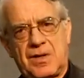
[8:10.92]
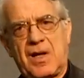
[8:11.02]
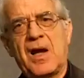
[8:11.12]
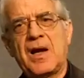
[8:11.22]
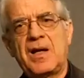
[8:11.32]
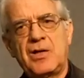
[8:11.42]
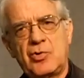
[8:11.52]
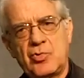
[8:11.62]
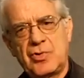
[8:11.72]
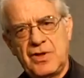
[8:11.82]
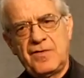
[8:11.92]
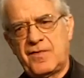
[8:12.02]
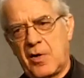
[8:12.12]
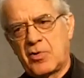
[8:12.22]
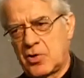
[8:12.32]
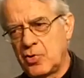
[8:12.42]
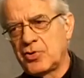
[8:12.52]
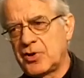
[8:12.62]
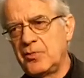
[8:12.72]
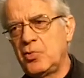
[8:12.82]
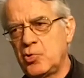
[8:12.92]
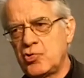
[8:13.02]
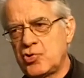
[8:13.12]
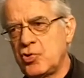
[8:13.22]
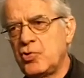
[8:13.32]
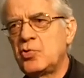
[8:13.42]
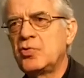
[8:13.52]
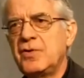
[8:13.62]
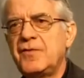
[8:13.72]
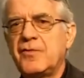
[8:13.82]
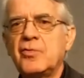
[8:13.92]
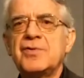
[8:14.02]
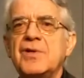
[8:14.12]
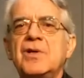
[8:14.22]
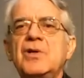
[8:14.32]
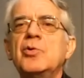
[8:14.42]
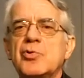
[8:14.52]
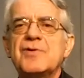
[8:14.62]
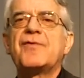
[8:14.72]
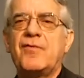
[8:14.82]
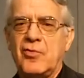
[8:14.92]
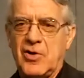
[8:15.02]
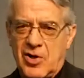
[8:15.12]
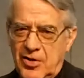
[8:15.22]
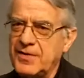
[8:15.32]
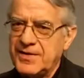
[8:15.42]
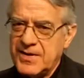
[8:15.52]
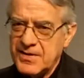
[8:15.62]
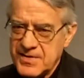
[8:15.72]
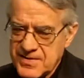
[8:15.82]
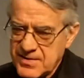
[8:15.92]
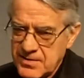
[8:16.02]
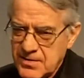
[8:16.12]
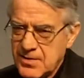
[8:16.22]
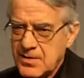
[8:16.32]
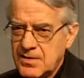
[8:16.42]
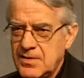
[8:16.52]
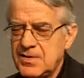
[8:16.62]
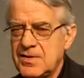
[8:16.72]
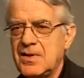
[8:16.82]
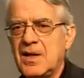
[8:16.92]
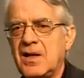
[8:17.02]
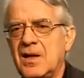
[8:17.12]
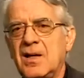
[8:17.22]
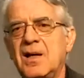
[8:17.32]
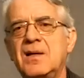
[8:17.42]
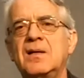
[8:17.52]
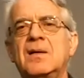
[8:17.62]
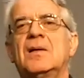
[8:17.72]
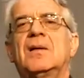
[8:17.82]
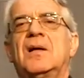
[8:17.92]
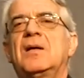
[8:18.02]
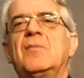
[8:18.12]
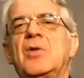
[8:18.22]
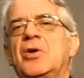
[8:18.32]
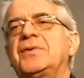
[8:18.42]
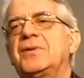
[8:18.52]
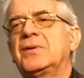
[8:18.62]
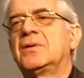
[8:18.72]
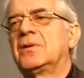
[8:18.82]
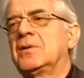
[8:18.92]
try to give our contribution to diffuse useful contents. This I am not